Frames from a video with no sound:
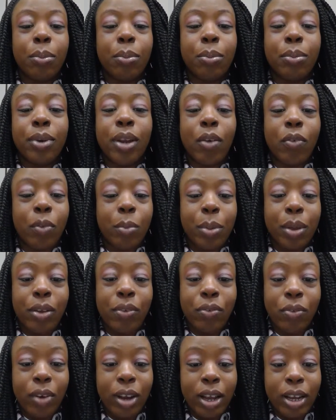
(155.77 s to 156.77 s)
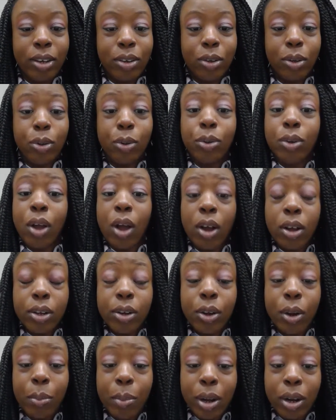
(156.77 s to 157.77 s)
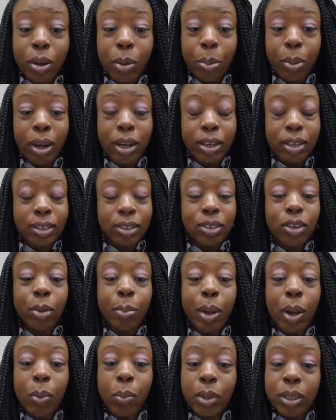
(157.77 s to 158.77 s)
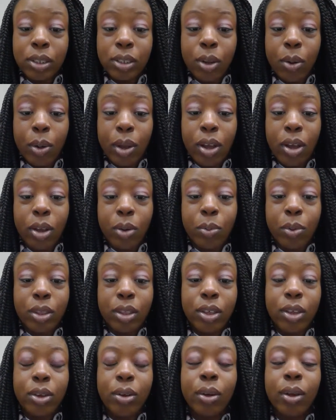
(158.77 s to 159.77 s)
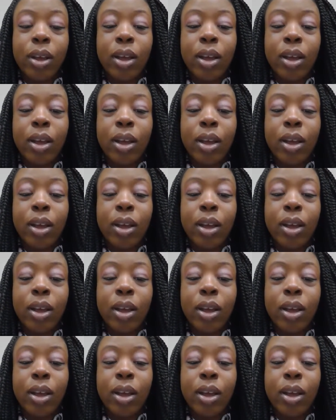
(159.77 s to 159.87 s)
Never be afraid to talk to your medical practitioner about what's going on with you.